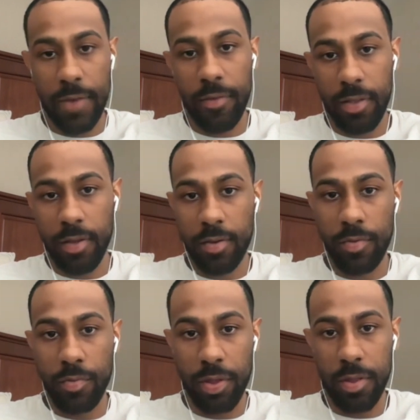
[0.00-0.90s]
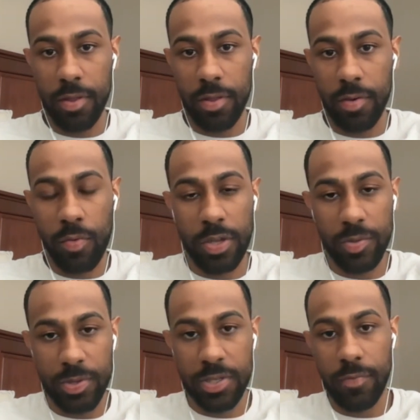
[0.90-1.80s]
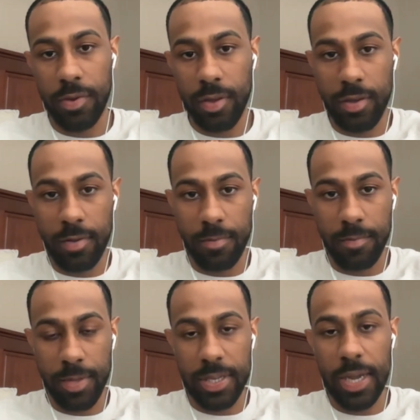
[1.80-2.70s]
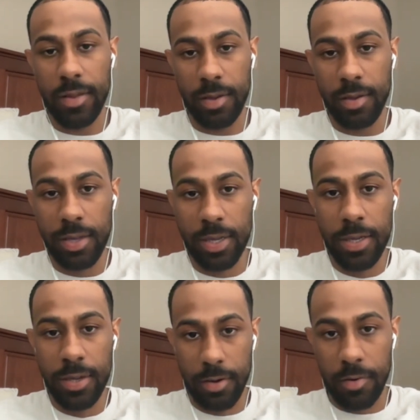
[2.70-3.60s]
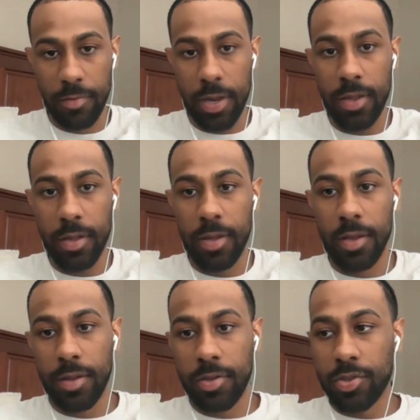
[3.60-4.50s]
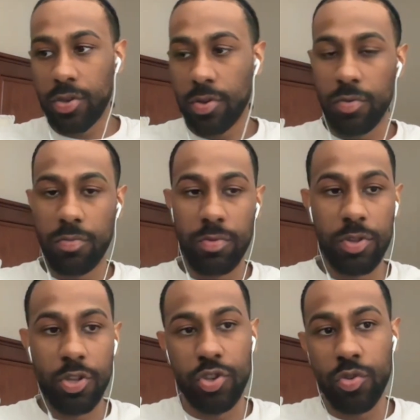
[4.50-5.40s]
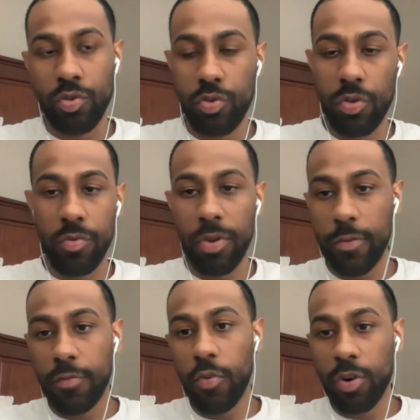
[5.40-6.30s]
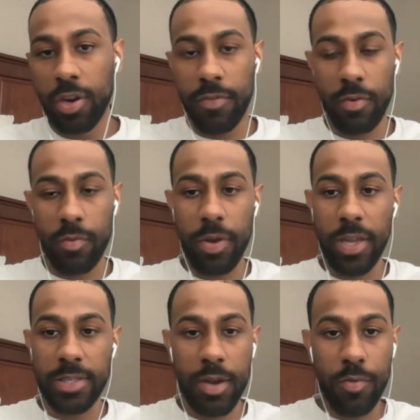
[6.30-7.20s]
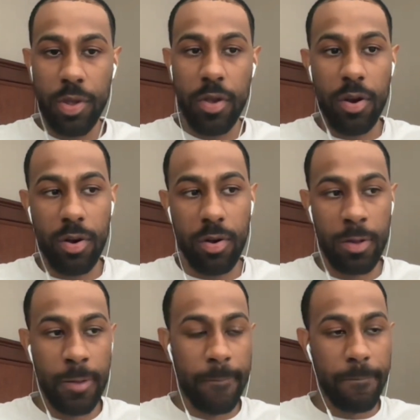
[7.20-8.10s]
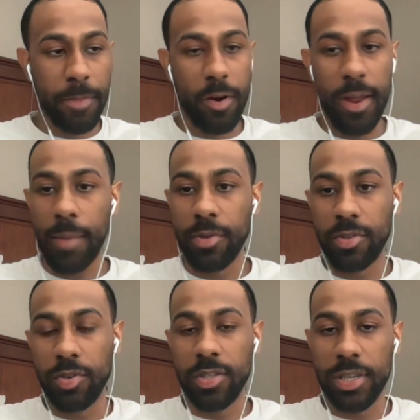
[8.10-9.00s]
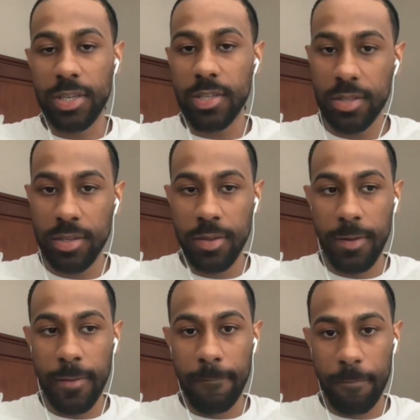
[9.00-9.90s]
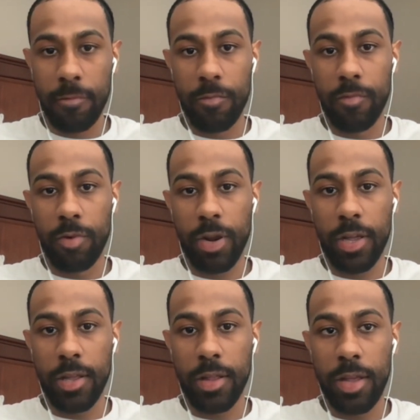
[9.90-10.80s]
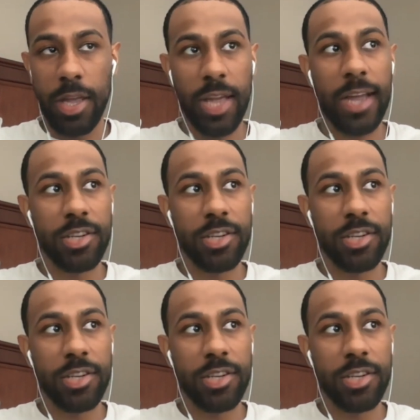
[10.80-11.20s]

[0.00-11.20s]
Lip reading: everything with one specific mentality, right? So the two, three, four different ways that we all are able to exist, right? It